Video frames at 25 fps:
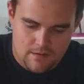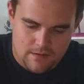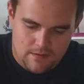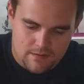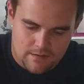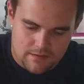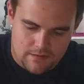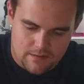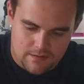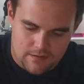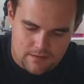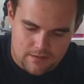
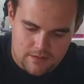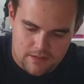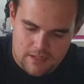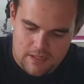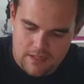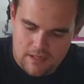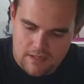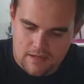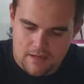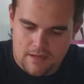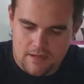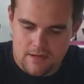The
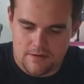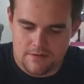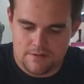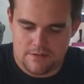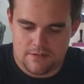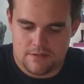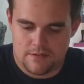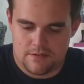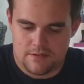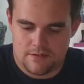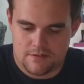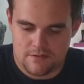D goes
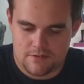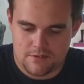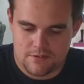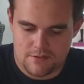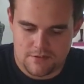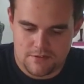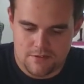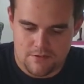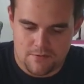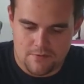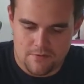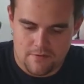into the
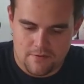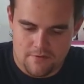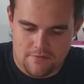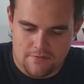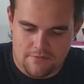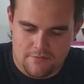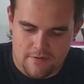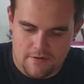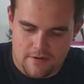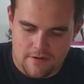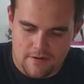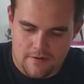sword
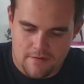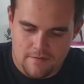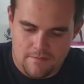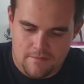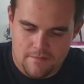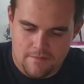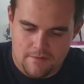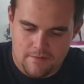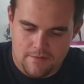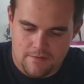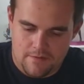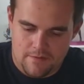effect,
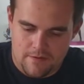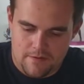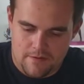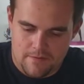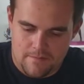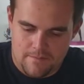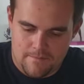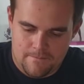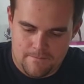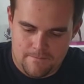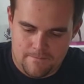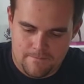or
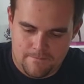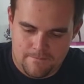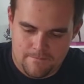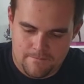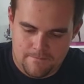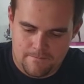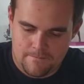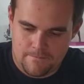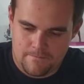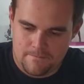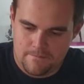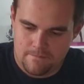
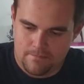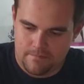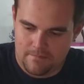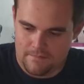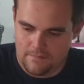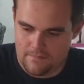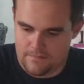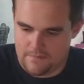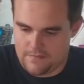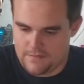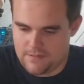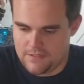
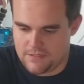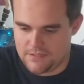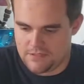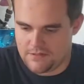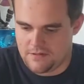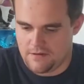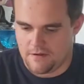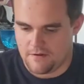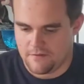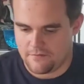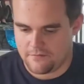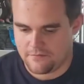this
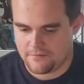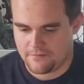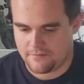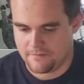stuff.